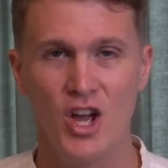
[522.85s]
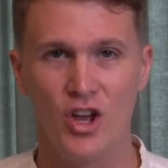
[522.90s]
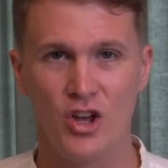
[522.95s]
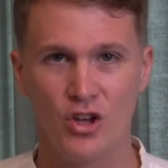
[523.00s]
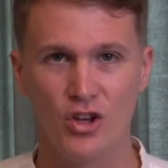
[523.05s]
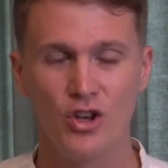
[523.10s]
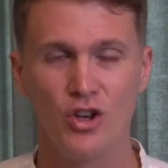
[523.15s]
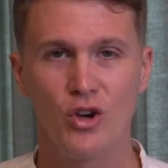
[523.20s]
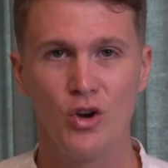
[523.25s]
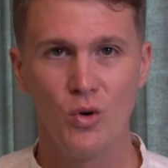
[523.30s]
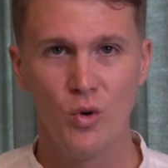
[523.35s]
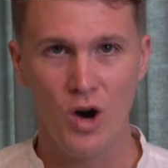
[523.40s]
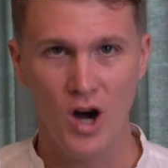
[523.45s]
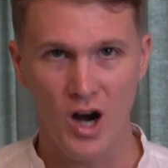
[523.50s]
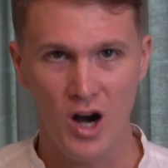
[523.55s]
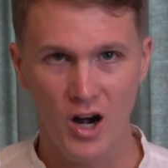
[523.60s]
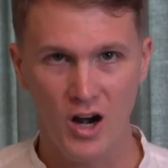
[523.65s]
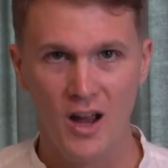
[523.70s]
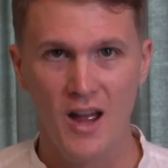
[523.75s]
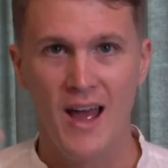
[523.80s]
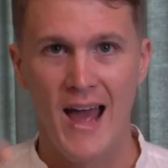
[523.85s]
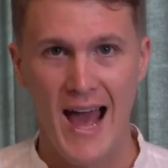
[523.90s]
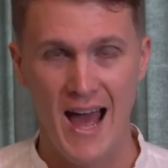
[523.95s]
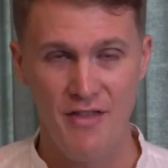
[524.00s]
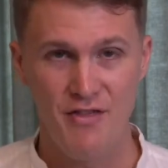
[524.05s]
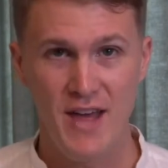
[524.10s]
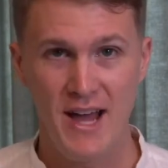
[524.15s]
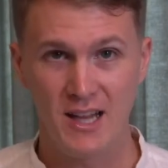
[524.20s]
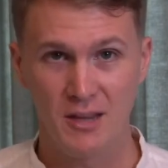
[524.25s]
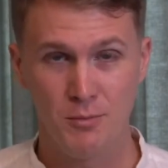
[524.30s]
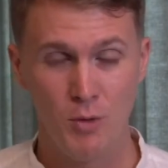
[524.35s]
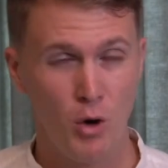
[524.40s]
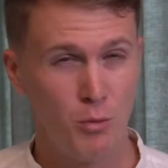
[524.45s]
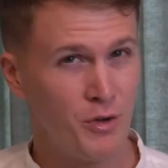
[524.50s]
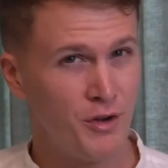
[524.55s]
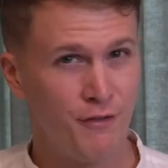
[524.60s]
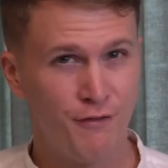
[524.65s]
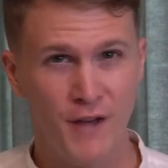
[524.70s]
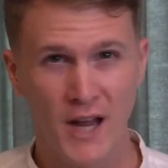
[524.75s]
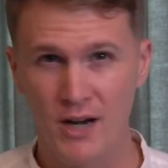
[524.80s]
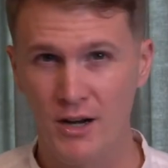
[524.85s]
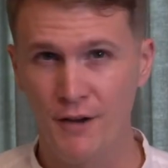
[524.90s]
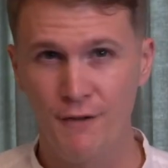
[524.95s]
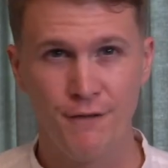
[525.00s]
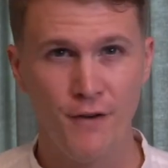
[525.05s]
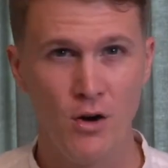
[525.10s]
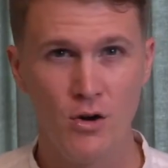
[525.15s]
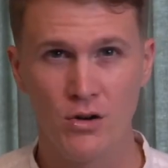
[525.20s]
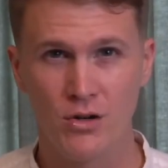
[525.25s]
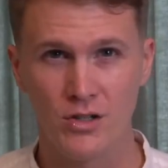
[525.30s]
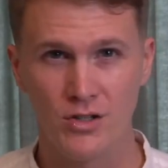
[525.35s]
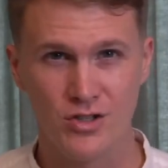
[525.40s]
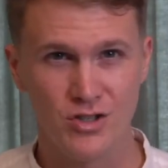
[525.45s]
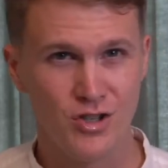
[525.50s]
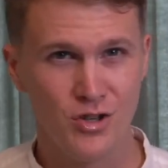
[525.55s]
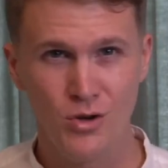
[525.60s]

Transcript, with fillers: you are at that moment very focused.